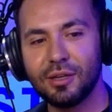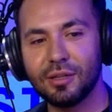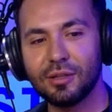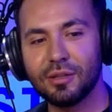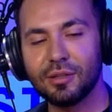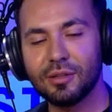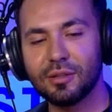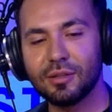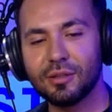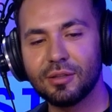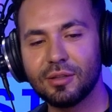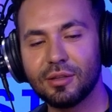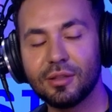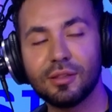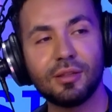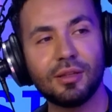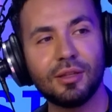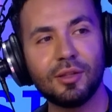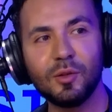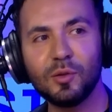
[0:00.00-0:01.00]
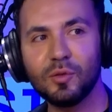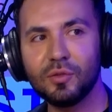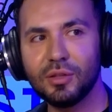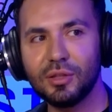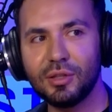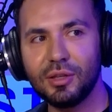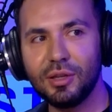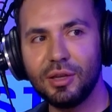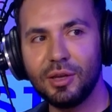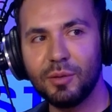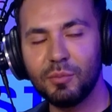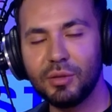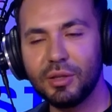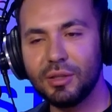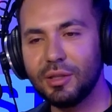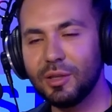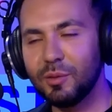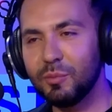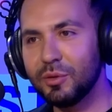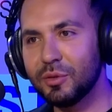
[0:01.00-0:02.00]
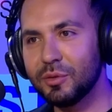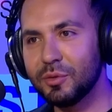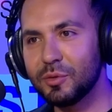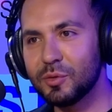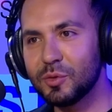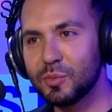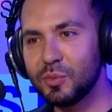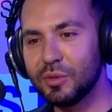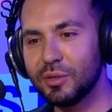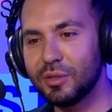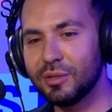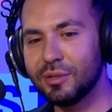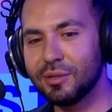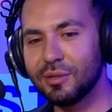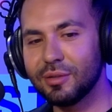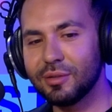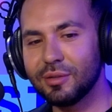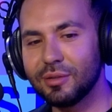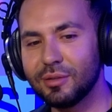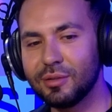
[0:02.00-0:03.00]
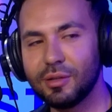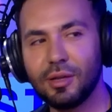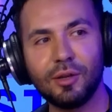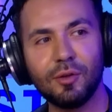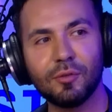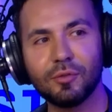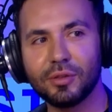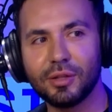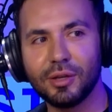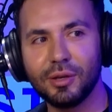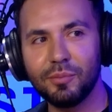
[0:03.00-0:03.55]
And at the end of the day, I'm not able to speak none of